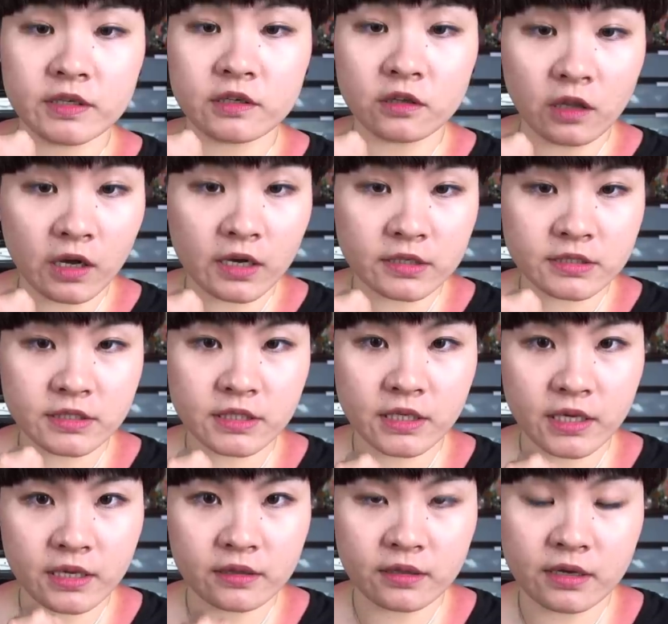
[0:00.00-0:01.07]
glossy,
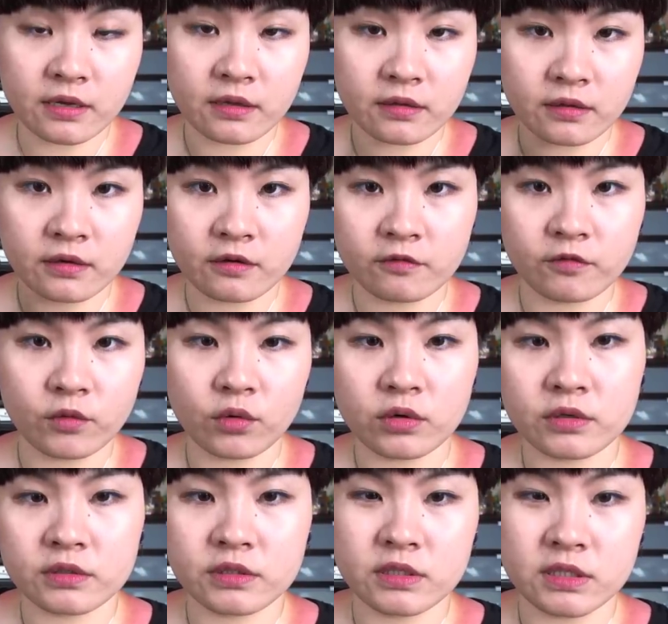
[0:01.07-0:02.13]
and then
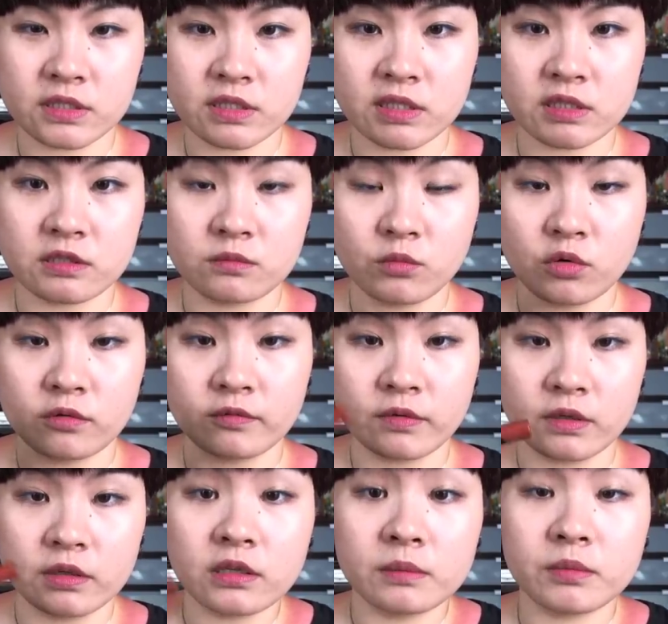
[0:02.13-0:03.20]
therefore this is more of a
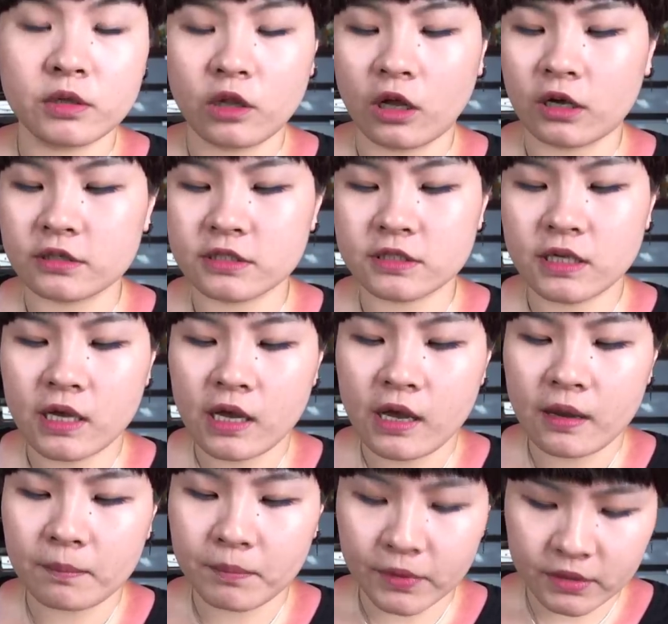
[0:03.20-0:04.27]
lip gloss.
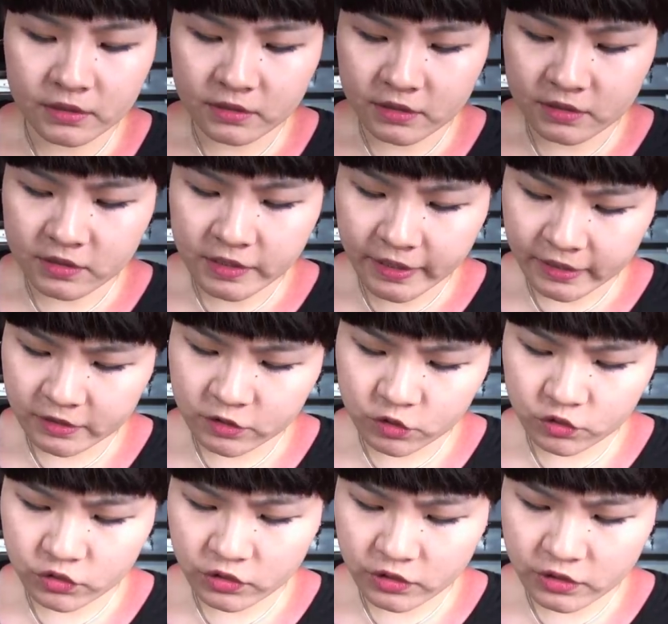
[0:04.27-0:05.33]
But the
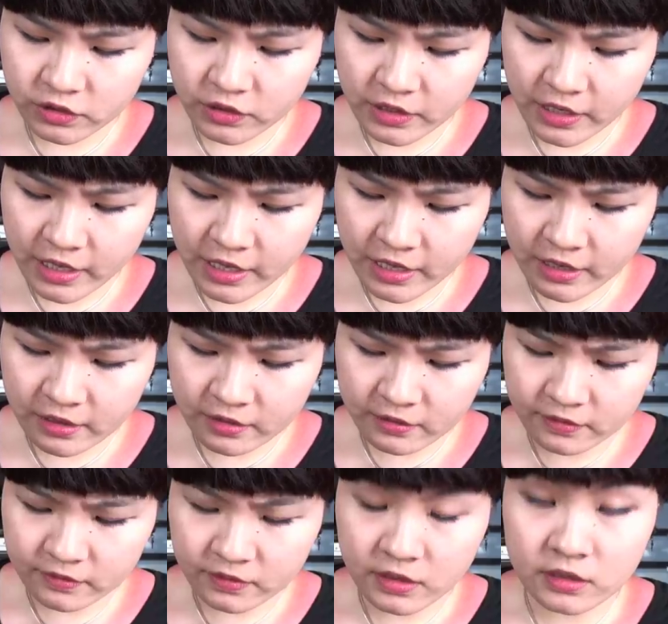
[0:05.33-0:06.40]
texture,
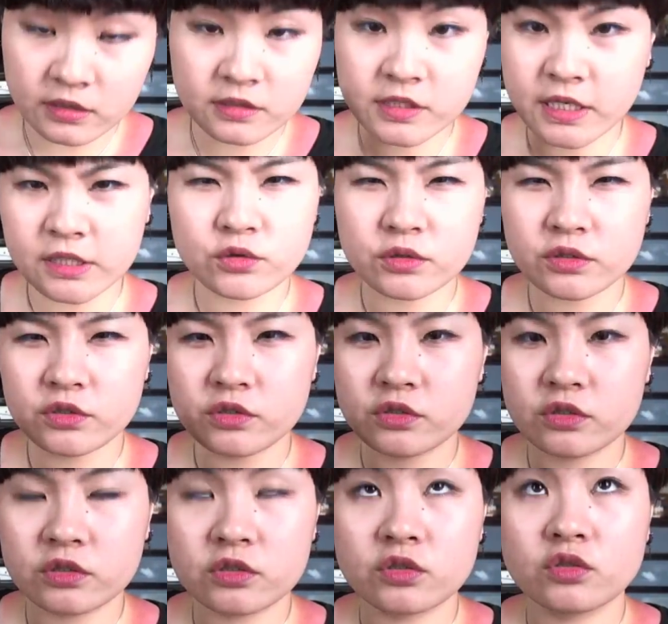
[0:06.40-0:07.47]
and the texture is
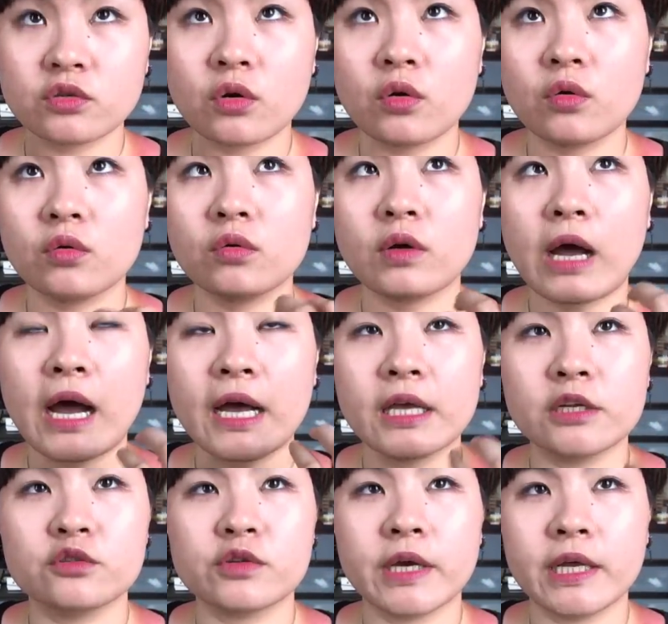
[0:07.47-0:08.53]
just so
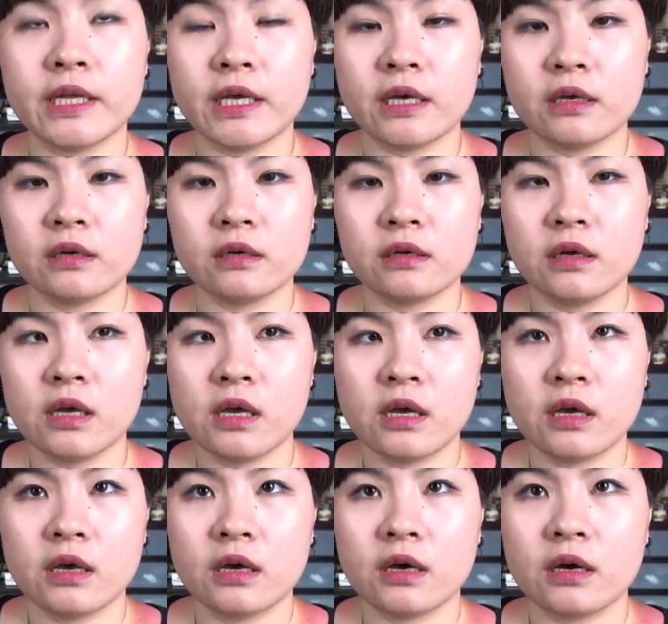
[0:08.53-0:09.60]
hydrating.
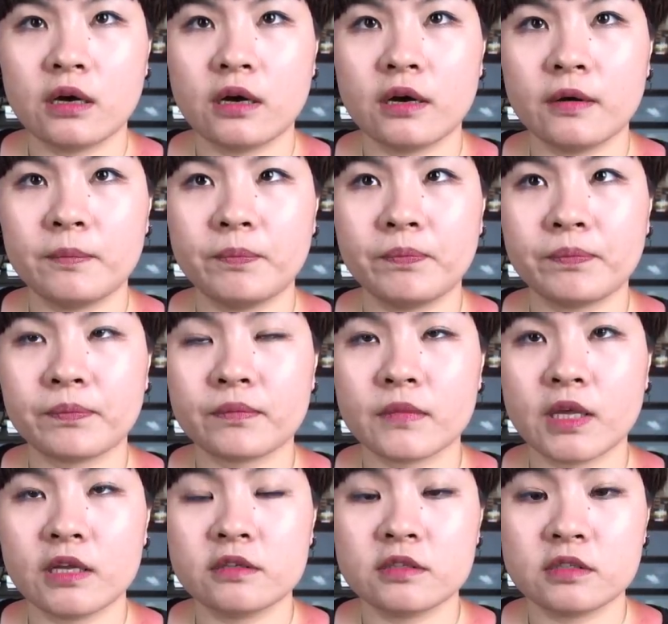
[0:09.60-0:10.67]
Um,
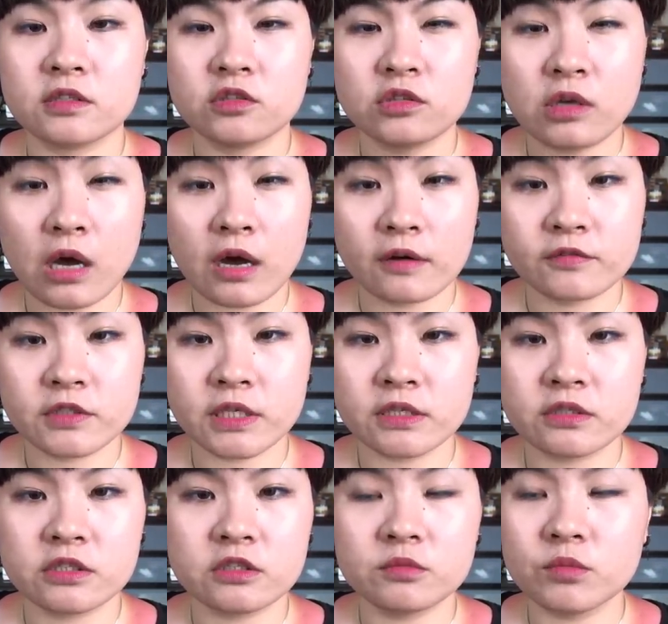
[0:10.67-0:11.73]
it's soft, it's
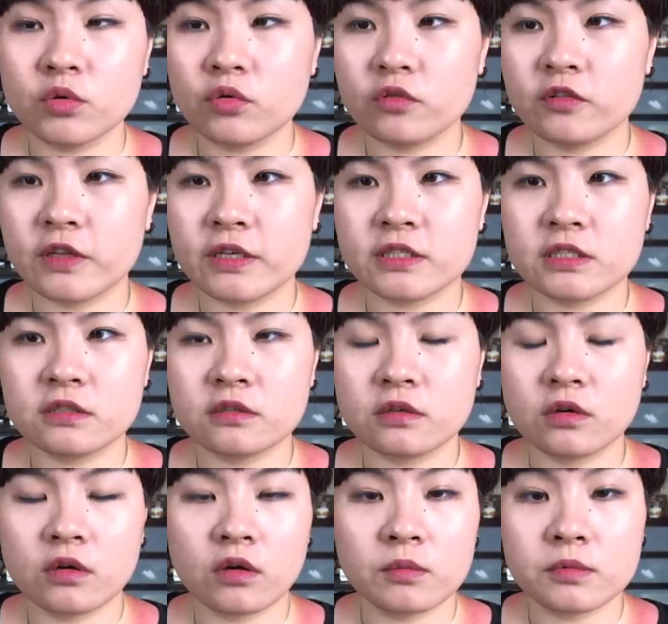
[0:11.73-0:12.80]
smooth, it's
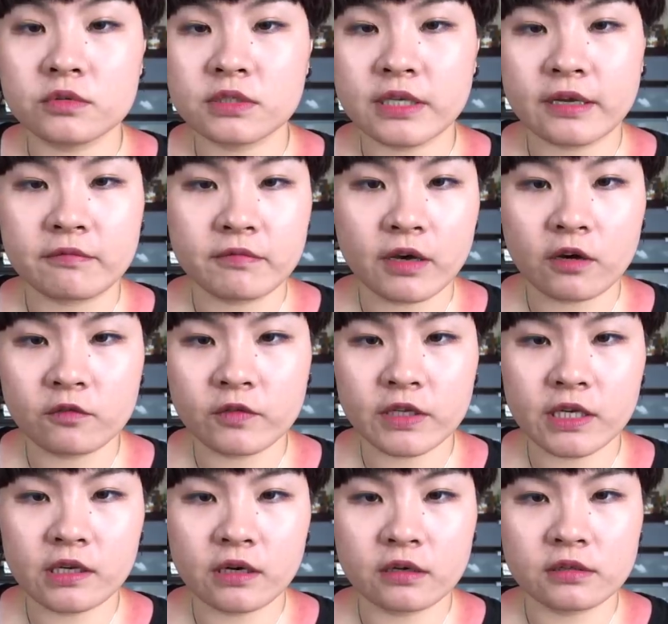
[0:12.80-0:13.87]
almost like
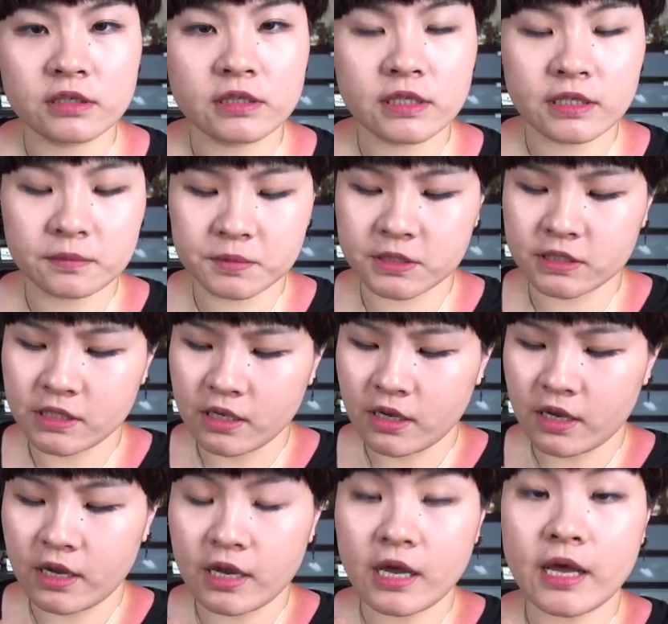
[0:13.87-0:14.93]
velvety on the lips,
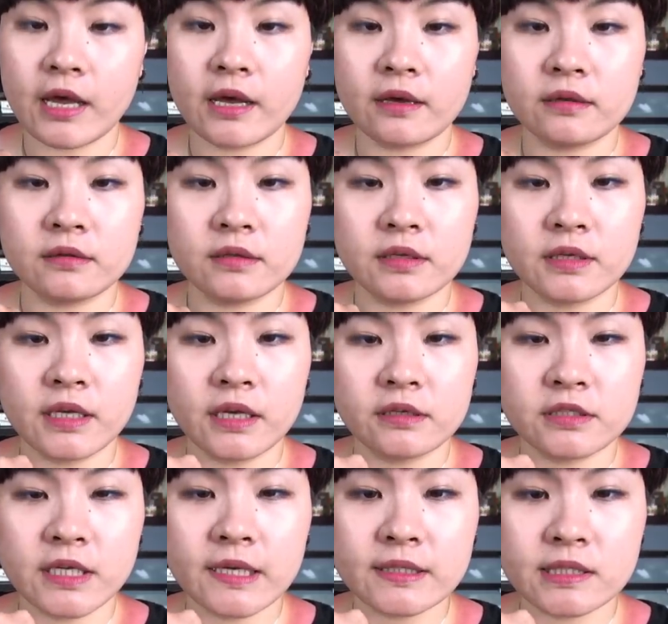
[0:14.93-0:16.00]
and the
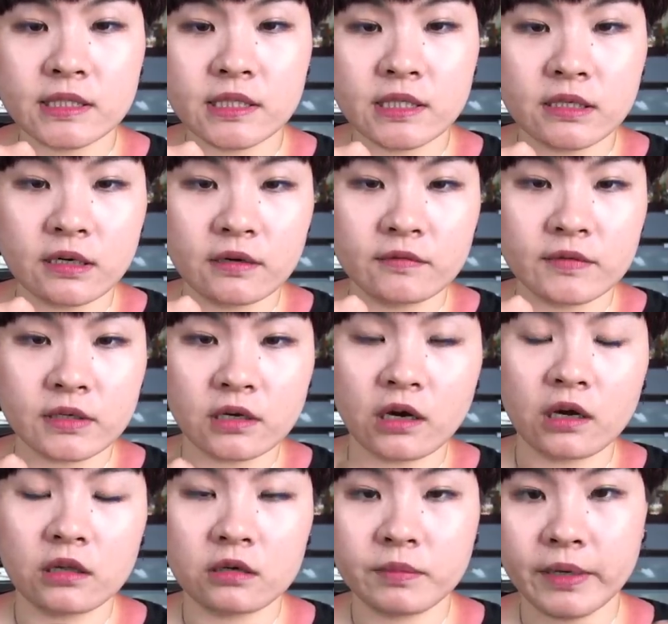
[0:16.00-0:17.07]
intensity of the
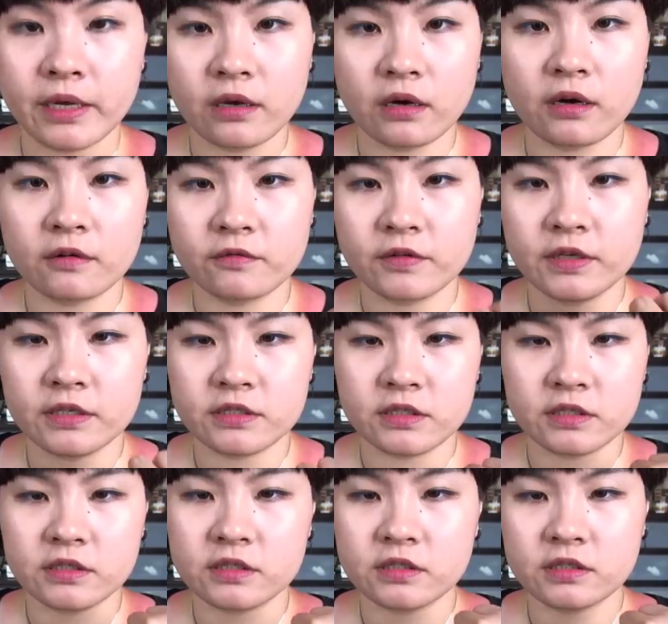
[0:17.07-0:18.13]
color payoff, it
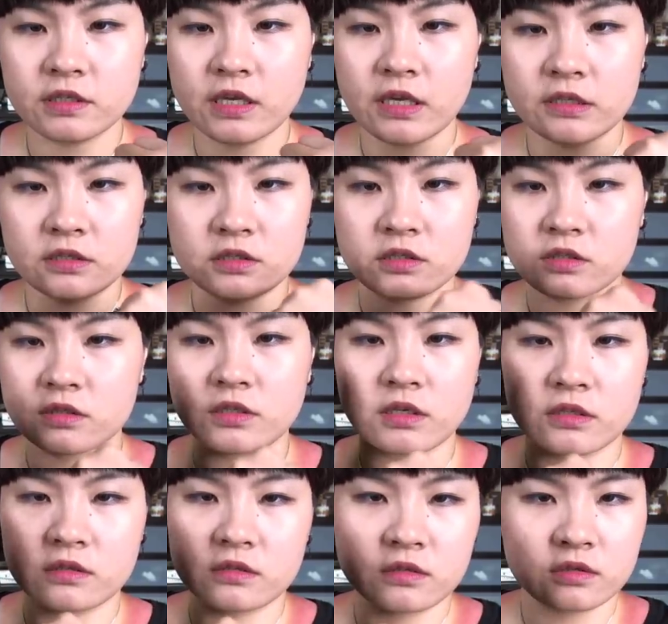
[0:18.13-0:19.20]
just, it's
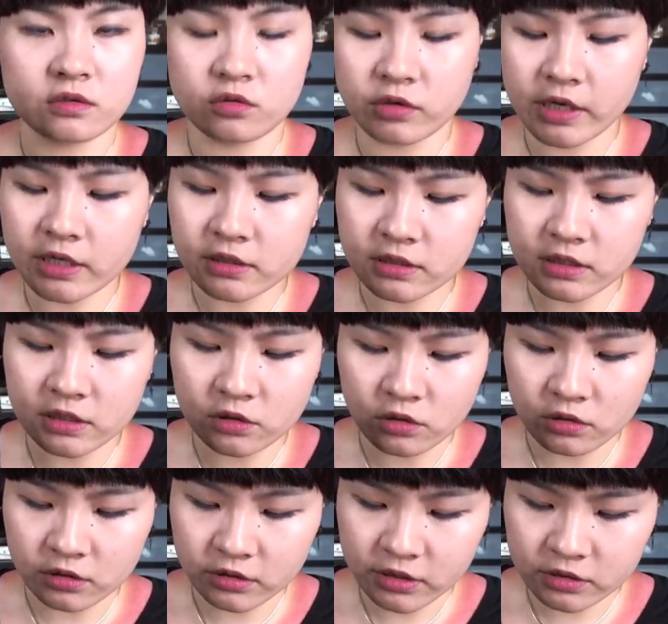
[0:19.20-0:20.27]
it's crazy
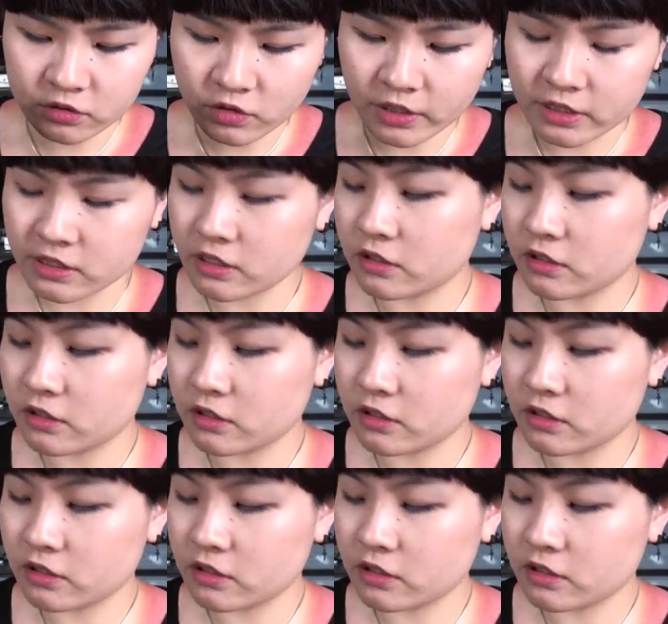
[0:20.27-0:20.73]
good. It's crazy